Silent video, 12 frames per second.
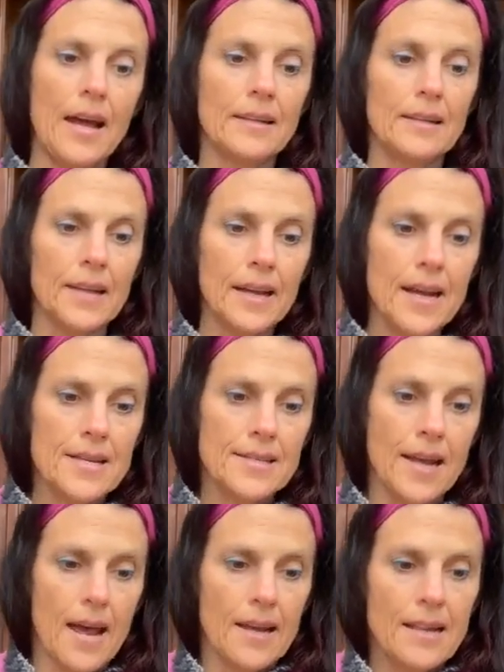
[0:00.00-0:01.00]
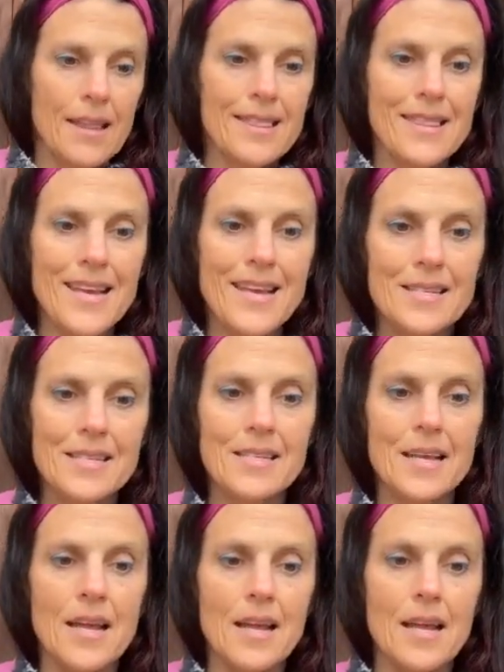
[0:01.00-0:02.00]
And like I said, this
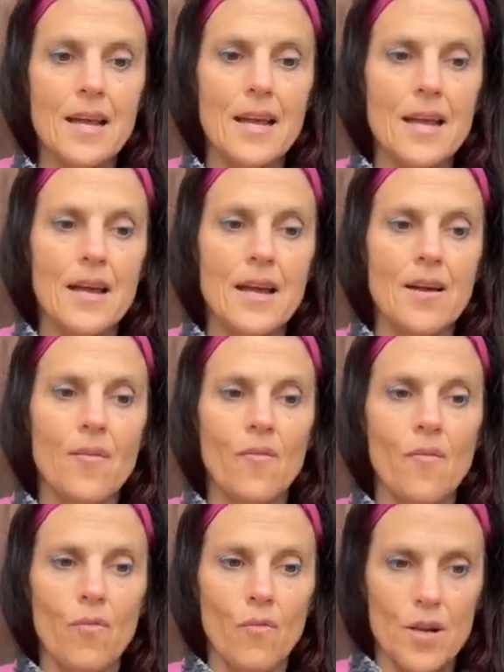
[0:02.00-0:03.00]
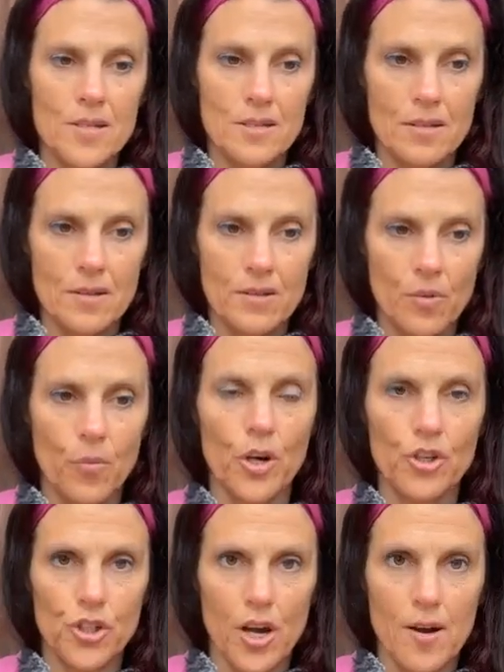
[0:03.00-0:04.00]
was the
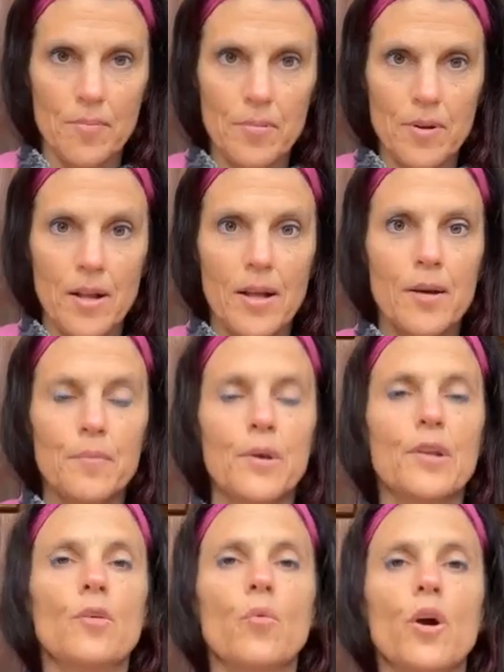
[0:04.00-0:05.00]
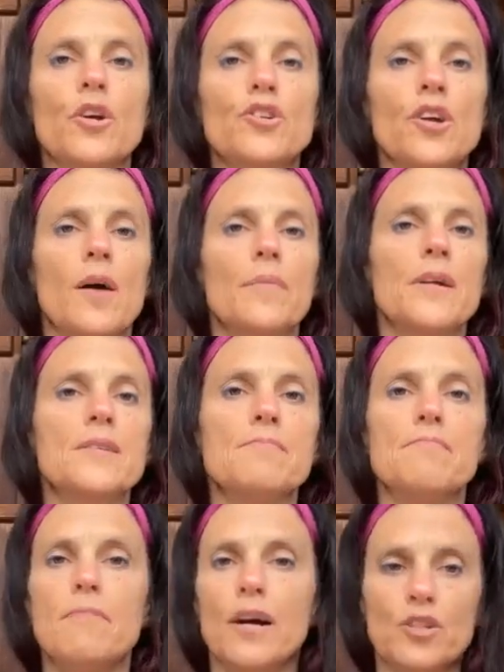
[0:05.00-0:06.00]
workshop. But in the workshop,
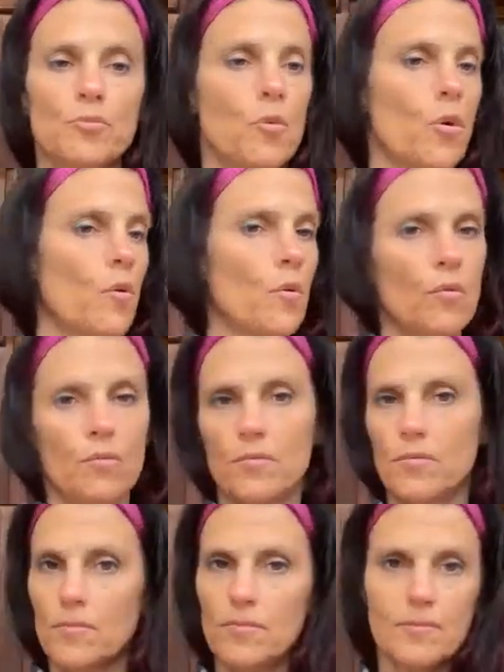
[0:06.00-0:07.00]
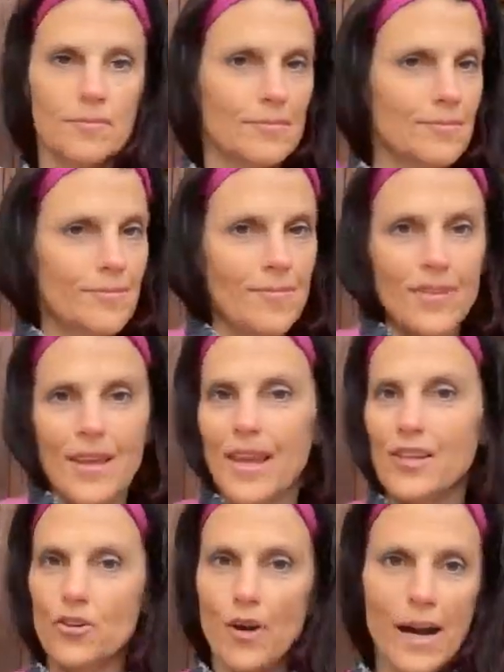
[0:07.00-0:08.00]
it's much more
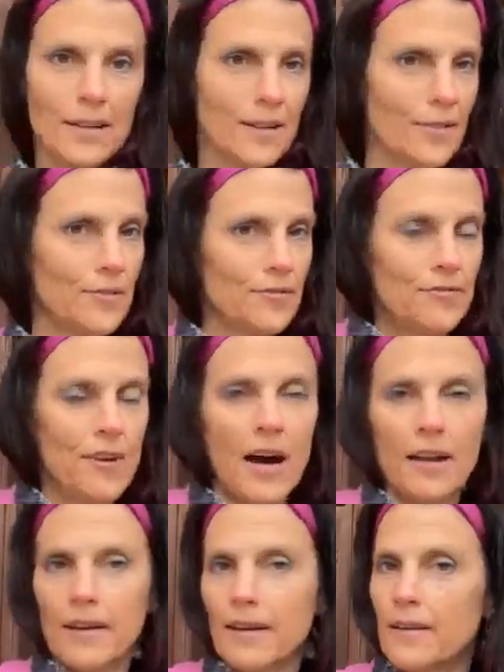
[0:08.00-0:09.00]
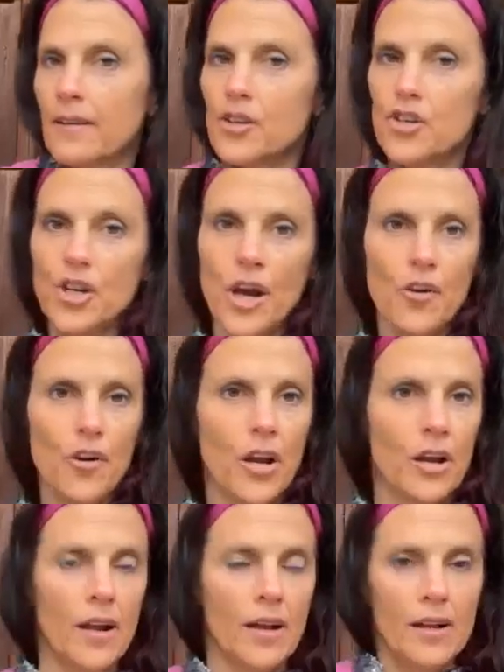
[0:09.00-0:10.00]
interactive, fun,
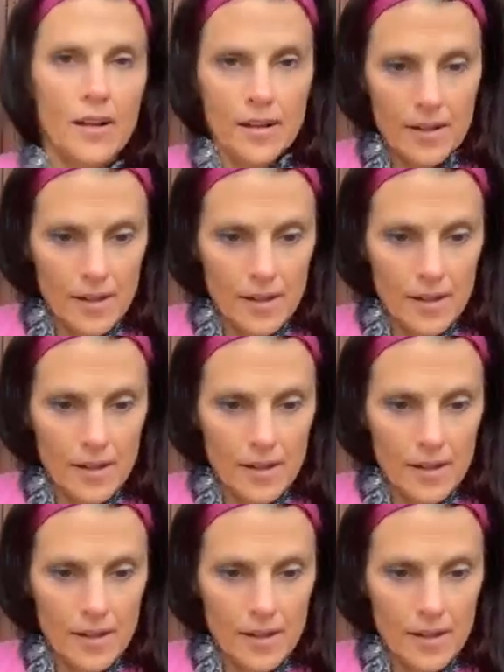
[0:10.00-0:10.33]
sharing,